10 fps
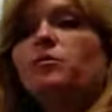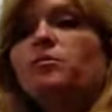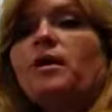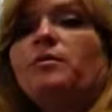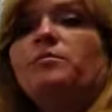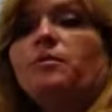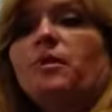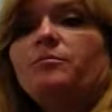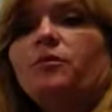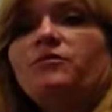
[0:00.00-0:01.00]
more about
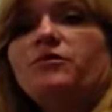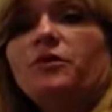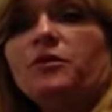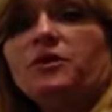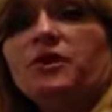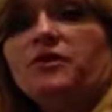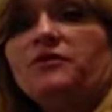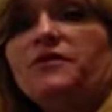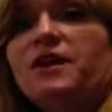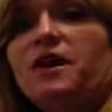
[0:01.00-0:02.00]
a portfolio in
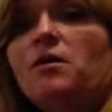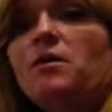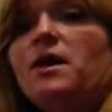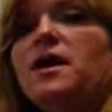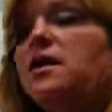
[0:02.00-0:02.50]
another video